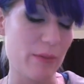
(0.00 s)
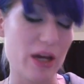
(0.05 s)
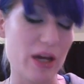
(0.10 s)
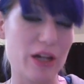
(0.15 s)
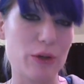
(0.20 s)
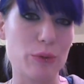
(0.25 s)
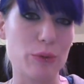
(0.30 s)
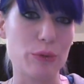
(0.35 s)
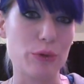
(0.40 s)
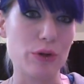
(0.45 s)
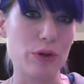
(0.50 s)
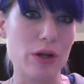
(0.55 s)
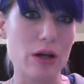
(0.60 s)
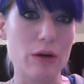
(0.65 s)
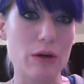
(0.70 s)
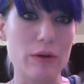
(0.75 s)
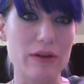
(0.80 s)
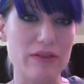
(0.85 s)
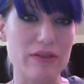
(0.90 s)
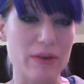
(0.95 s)
I don't
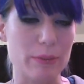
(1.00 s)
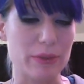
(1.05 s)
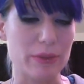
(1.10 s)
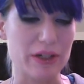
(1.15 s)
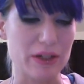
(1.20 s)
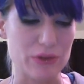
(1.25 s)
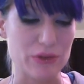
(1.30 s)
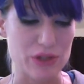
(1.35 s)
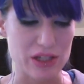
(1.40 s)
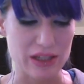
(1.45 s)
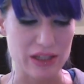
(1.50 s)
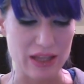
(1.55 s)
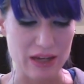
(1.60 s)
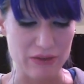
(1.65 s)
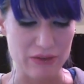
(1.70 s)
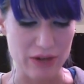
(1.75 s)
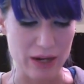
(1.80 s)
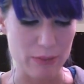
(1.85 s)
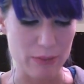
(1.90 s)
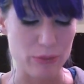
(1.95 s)
know if I'm pronouncing that
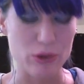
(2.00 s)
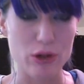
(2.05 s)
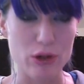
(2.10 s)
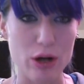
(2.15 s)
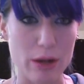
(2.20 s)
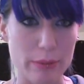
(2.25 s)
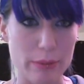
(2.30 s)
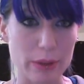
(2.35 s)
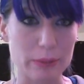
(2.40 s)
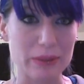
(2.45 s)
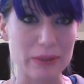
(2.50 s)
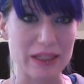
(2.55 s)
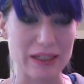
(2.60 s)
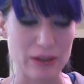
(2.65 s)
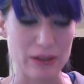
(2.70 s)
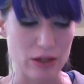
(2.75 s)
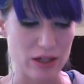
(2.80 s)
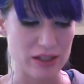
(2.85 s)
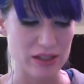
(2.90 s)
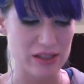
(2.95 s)
right. Probably
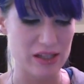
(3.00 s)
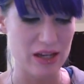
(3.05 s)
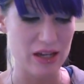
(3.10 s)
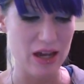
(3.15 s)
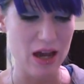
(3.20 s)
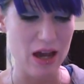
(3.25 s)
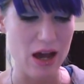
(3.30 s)
not.